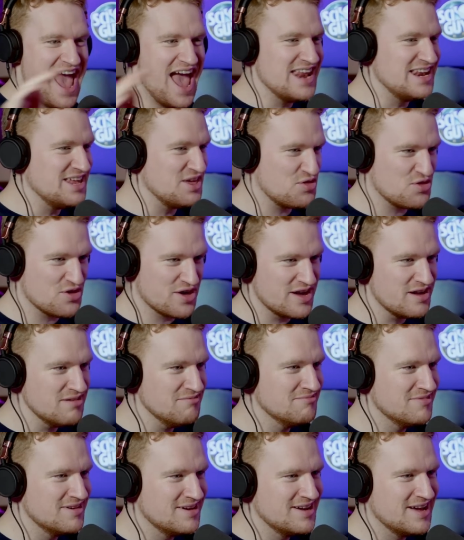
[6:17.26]

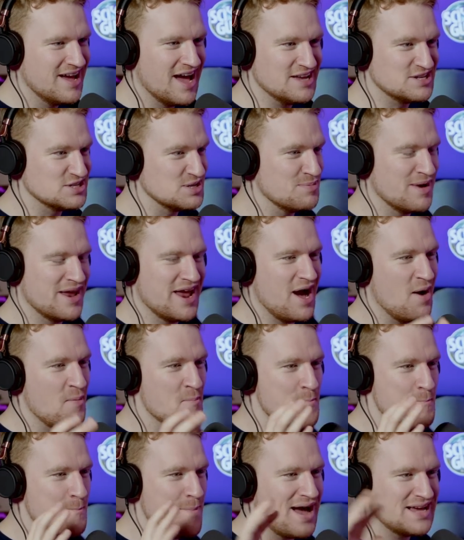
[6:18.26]
anything. It doesn't matter how
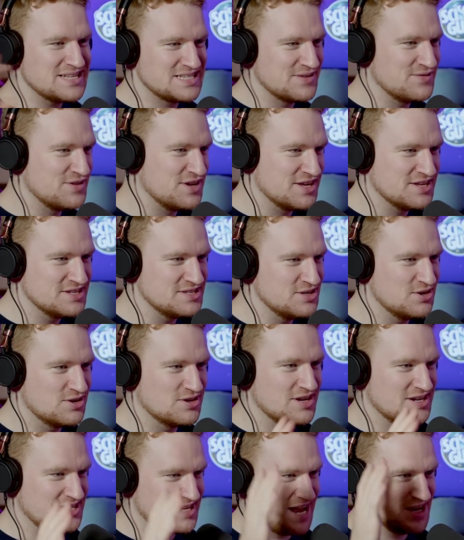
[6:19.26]
massive it is, you
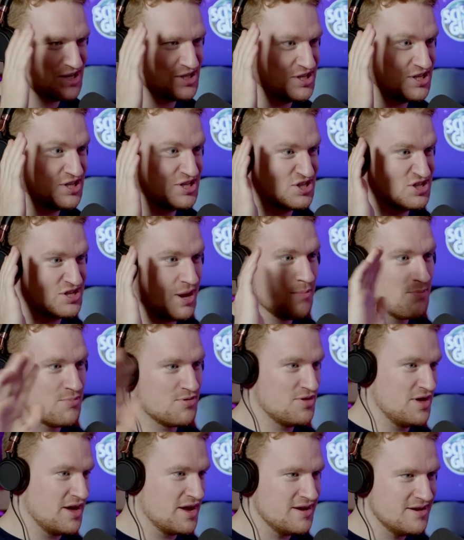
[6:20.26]
can attach
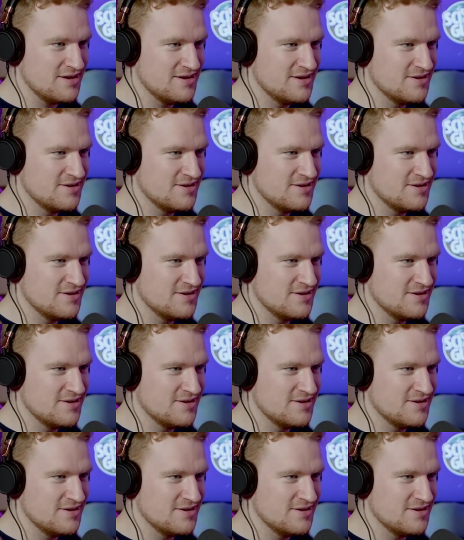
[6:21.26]
something.